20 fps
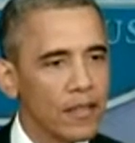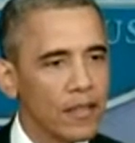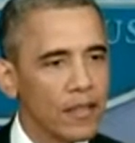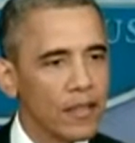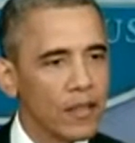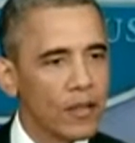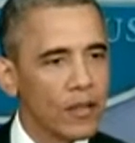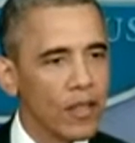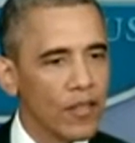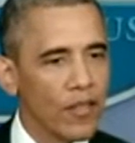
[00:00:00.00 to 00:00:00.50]

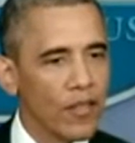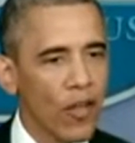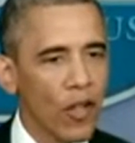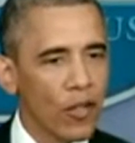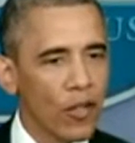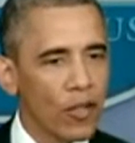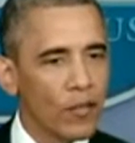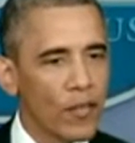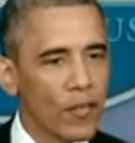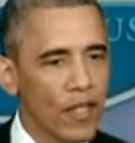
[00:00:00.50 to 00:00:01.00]
who had
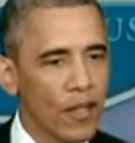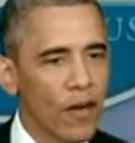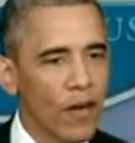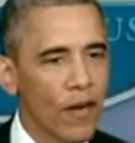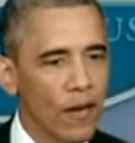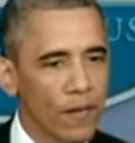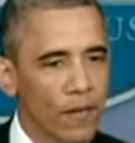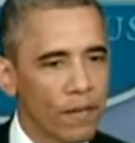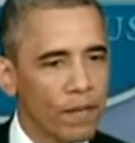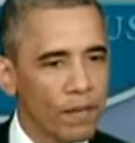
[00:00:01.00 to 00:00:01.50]
followed him in a
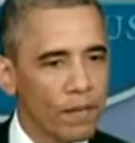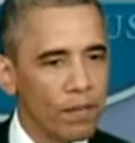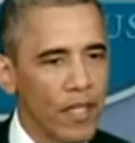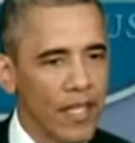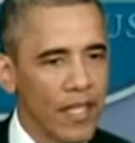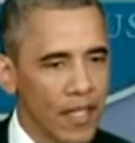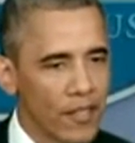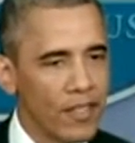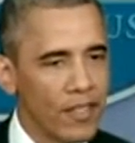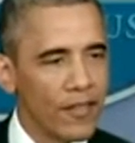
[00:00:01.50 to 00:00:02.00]
car,
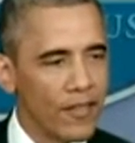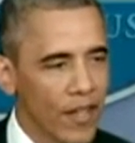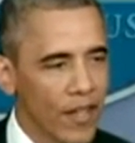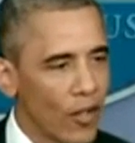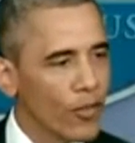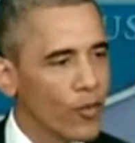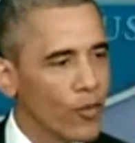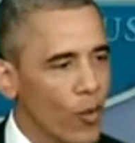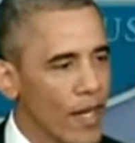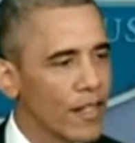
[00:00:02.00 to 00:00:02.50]
because he
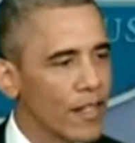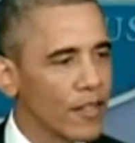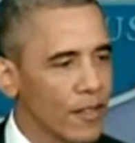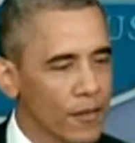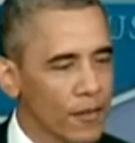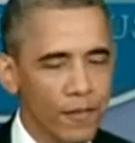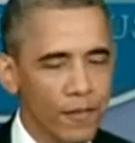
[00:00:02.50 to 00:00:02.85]
felt threatened?